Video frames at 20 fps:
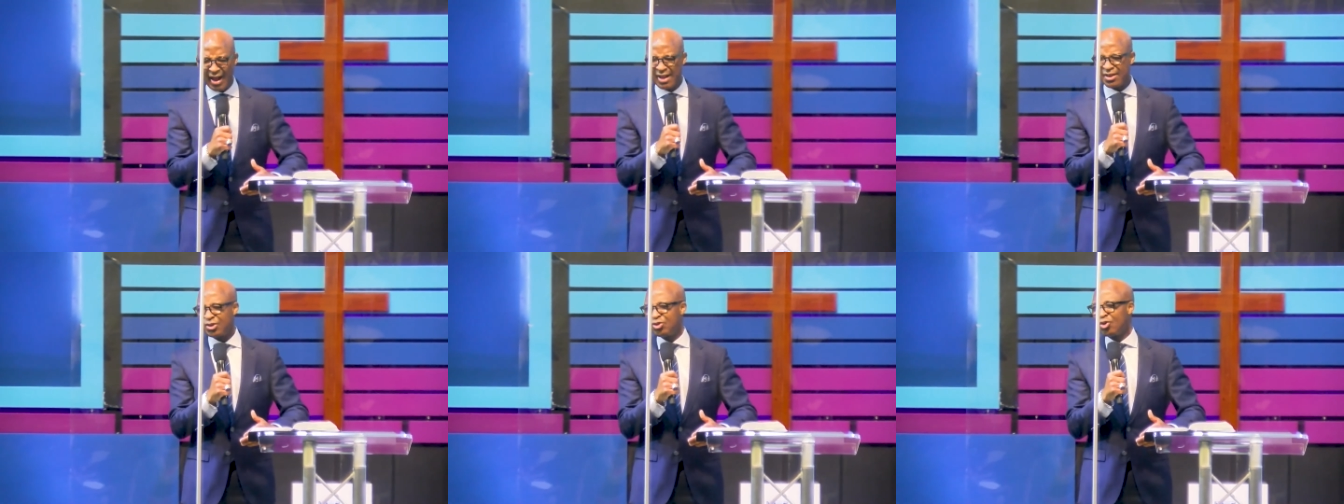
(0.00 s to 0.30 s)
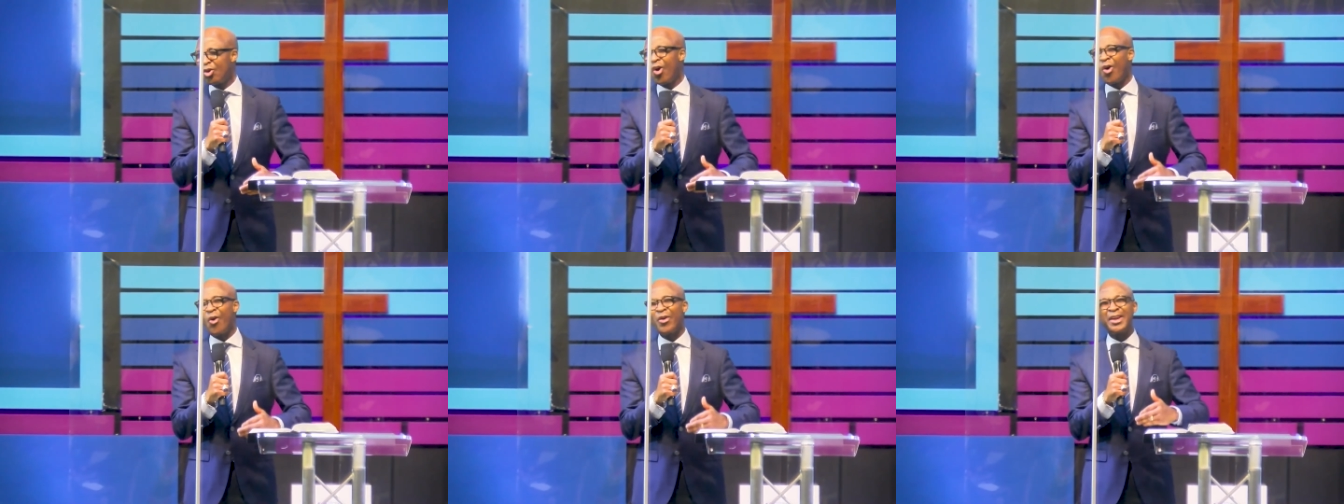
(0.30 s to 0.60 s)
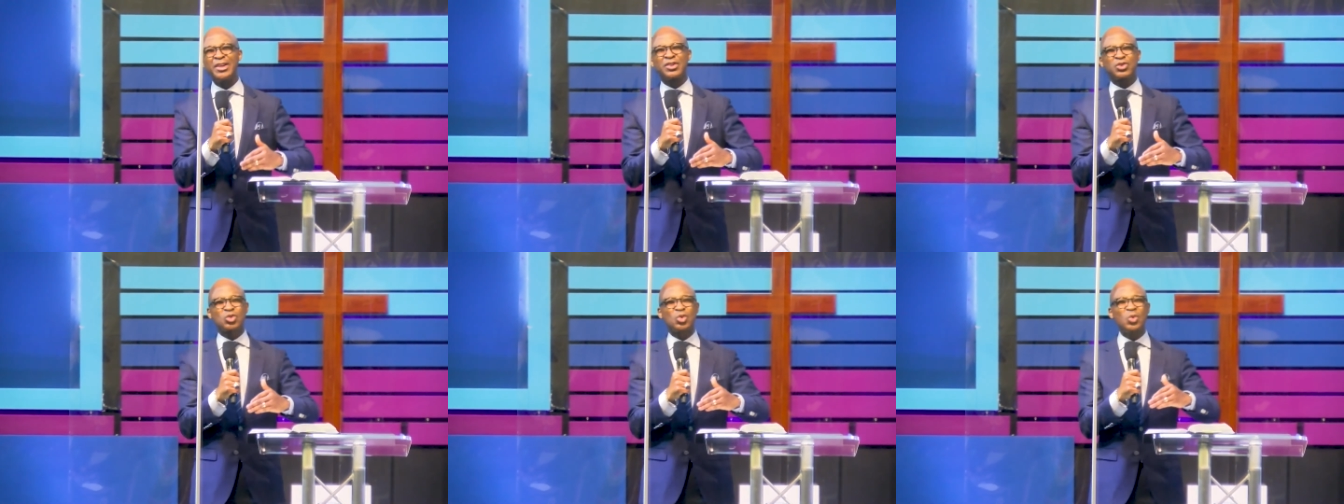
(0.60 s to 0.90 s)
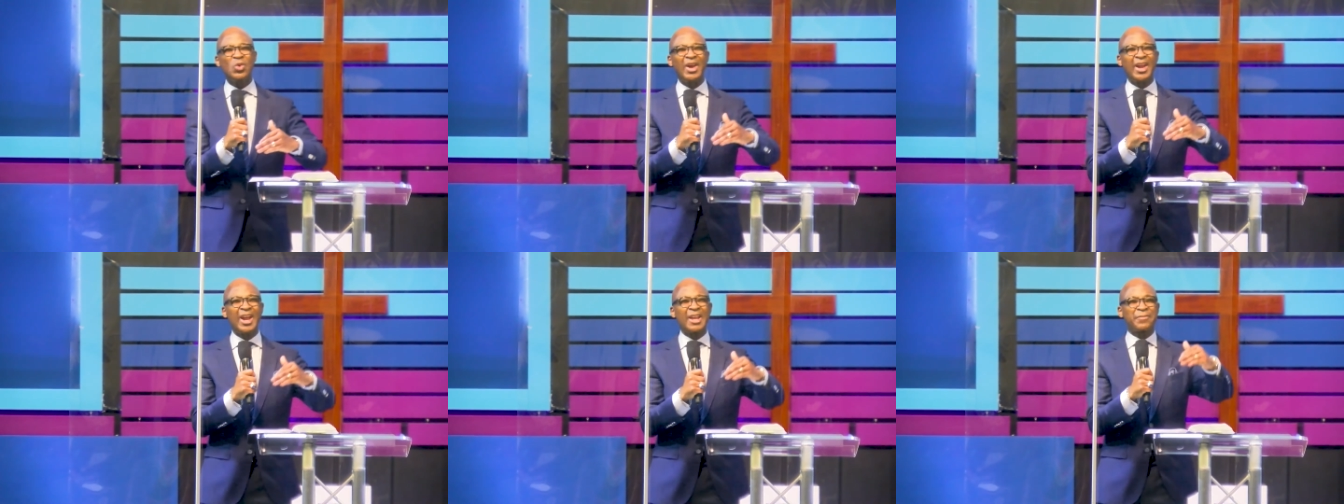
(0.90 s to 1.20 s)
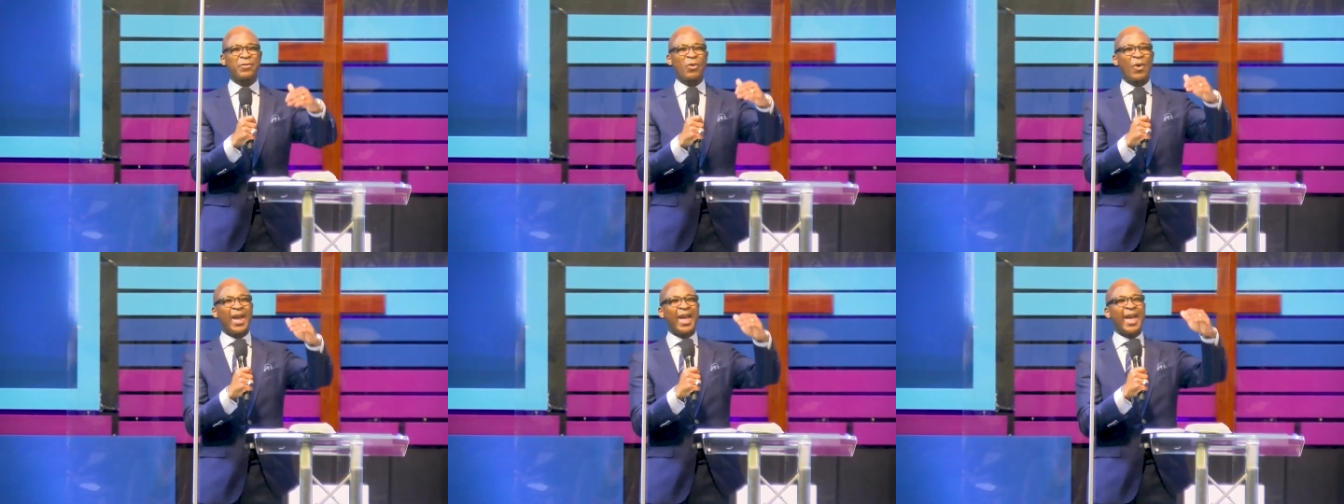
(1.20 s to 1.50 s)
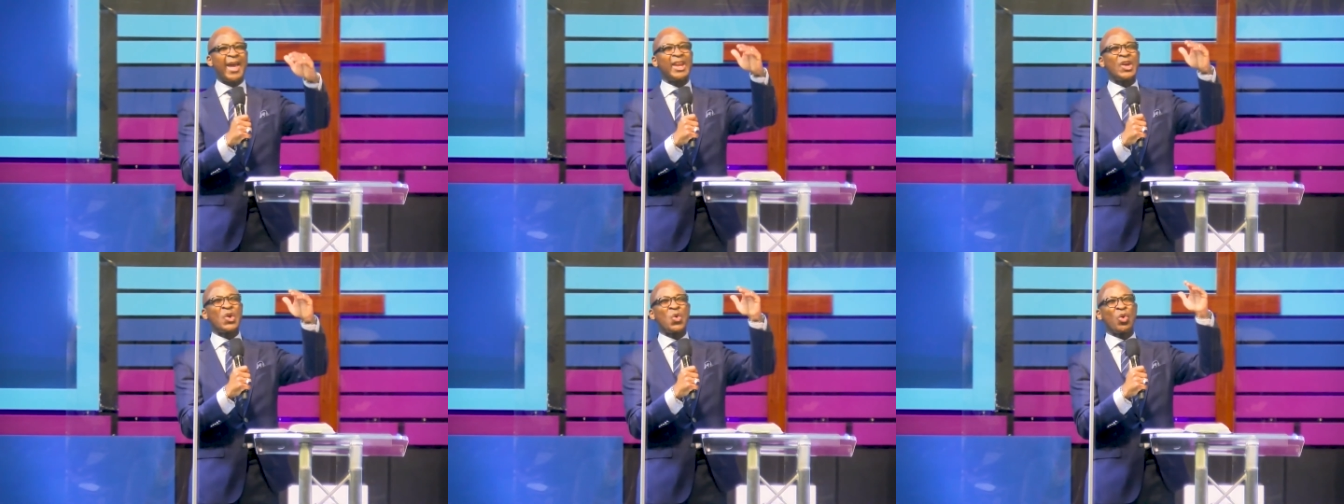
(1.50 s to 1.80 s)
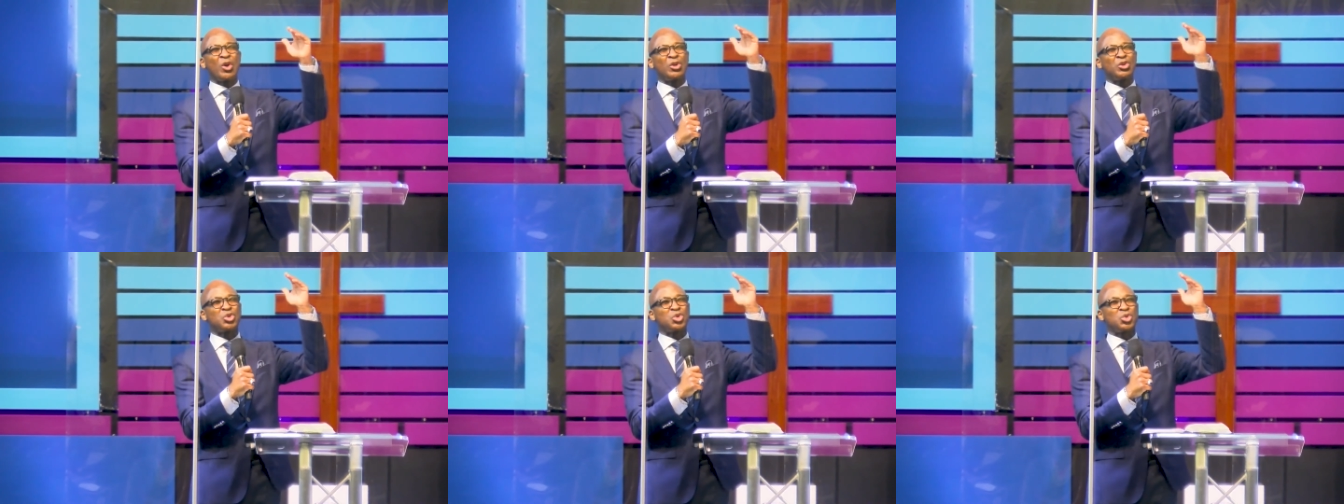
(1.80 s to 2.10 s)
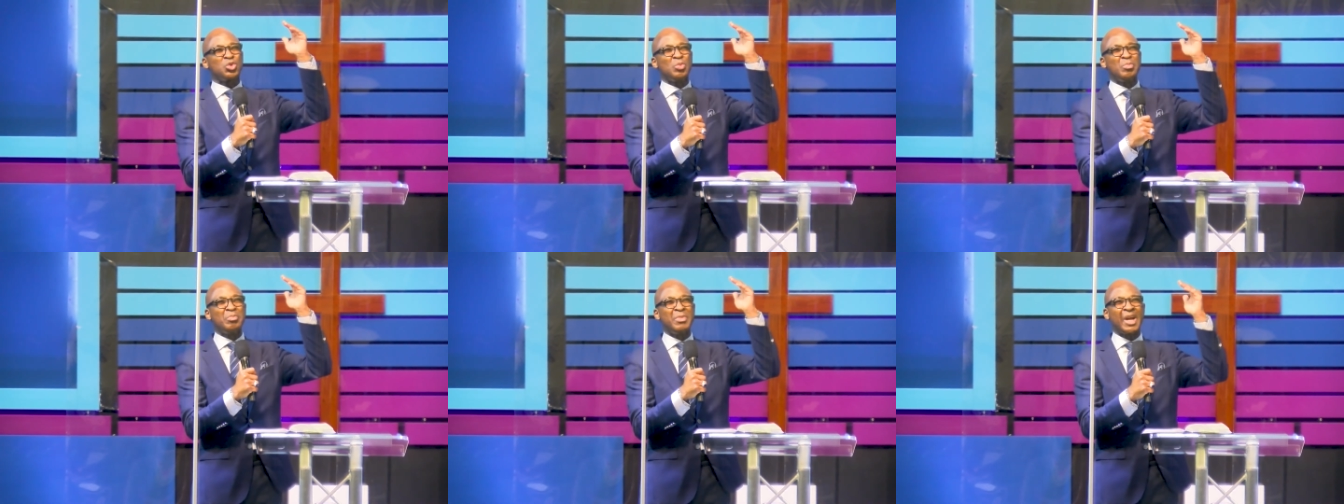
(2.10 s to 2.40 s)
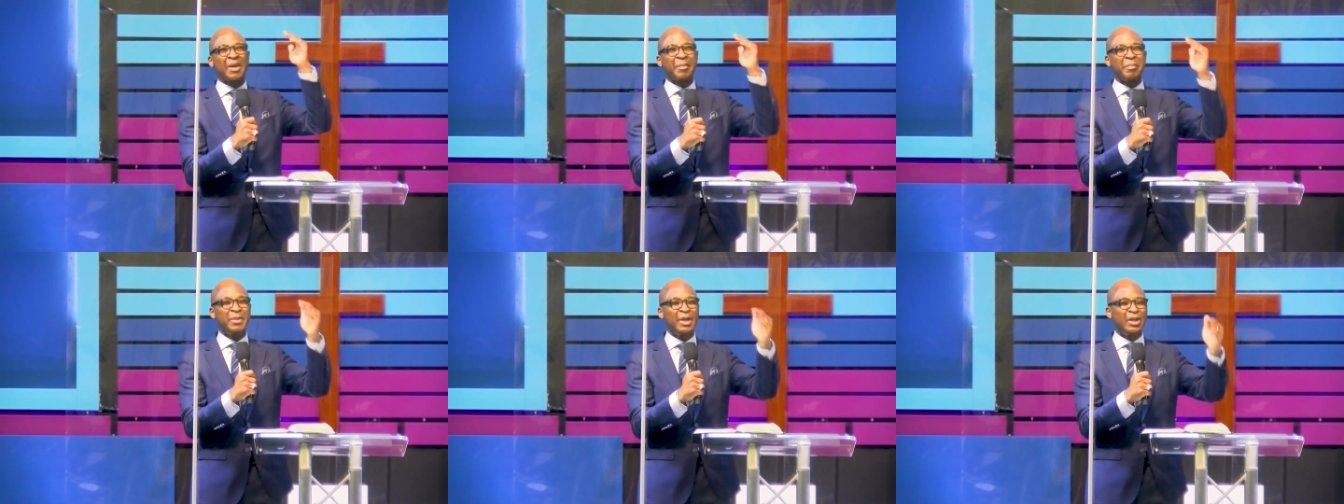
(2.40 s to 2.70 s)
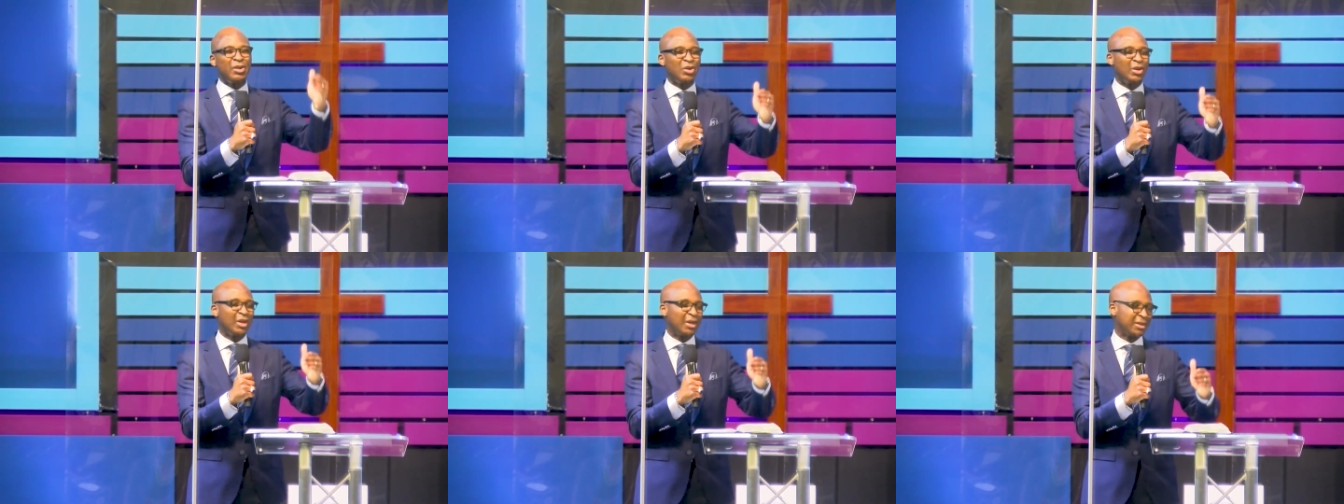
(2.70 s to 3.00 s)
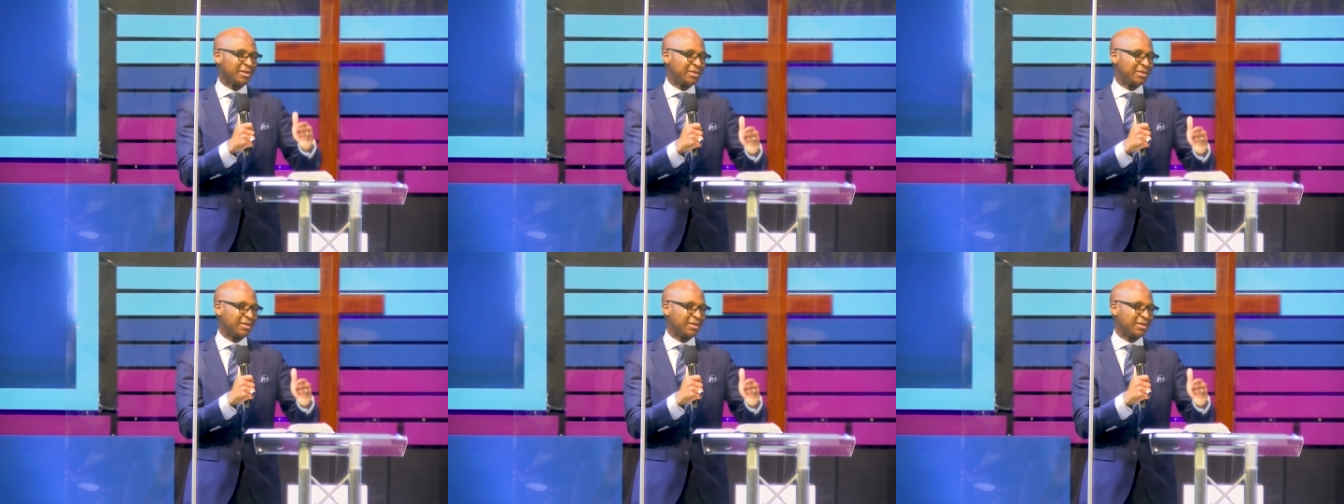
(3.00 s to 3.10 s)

No, it's too late for anyone to make me